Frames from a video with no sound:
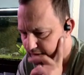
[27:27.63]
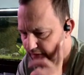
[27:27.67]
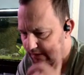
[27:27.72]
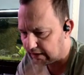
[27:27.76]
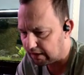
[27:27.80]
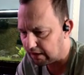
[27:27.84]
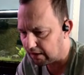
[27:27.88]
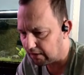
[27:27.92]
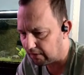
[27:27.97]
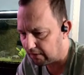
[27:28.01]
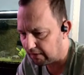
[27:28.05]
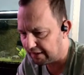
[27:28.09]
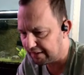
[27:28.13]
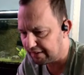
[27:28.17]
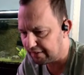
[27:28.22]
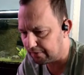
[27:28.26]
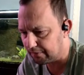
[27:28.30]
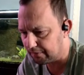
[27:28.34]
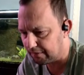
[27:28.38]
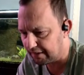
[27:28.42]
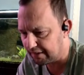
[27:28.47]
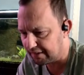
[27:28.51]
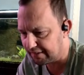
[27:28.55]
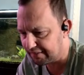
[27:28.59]
Oh, I
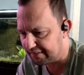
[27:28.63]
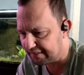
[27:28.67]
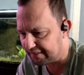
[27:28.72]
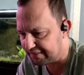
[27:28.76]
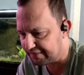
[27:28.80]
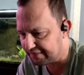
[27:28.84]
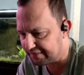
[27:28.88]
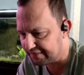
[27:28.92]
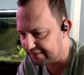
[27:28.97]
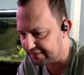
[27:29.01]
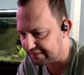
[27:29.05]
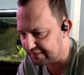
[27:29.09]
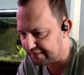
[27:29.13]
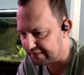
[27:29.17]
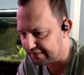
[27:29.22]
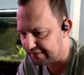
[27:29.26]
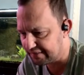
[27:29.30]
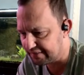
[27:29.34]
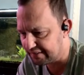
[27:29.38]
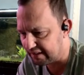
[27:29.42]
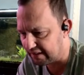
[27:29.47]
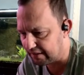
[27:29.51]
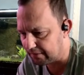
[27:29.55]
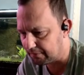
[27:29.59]
know why. This is
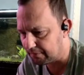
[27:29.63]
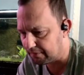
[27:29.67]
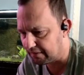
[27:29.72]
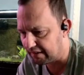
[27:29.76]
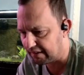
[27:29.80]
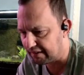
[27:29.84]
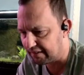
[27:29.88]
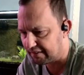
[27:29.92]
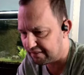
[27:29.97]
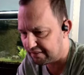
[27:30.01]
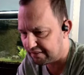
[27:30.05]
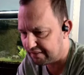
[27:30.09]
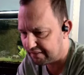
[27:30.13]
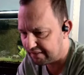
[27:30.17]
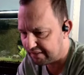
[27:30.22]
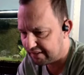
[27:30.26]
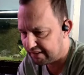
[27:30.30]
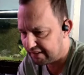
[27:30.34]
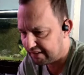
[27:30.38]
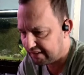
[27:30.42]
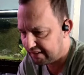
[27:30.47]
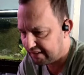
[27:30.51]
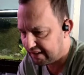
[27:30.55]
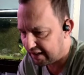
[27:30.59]
not where
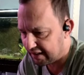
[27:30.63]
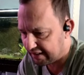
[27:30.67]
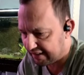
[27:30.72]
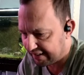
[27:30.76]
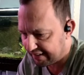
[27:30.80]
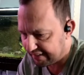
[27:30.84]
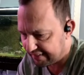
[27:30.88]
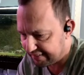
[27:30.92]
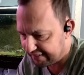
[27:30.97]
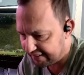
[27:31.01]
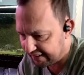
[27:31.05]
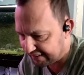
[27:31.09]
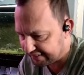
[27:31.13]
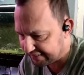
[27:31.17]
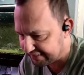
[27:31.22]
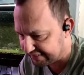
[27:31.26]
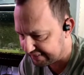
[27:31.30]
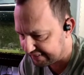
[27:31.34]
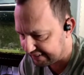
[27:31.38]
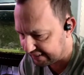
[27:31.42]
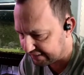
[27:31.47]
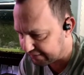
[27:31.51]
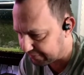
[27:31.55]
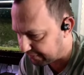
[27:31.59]
I. Okay,
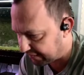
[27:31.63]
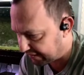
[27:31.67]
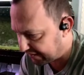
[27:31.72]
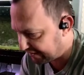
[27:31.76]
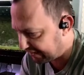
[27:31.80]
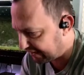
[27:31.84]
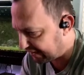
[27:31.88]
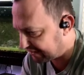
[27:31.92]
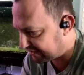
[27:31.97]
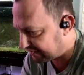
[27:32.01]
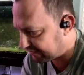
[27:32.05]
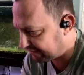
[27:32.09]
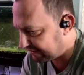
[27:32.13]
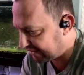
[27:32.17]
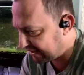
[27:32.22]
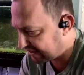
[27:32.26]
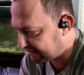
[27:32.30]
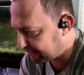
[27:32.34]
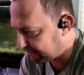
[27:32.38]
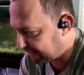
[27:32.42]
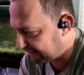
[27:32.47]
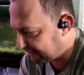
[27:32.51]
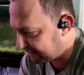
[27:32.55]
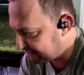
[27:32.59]
that's why it's
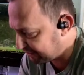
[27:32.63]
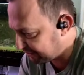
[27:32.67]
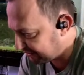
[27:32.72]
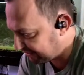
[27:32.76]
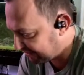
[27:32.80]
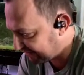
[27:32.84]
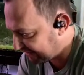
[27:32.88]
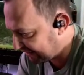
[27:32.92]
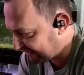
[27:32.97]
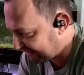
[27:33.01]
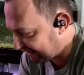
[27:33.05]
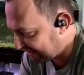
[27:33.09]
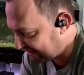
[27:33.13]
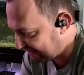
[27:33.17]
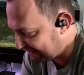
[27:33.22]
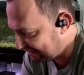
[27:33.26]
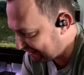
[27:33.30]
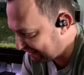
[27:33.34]
showing that.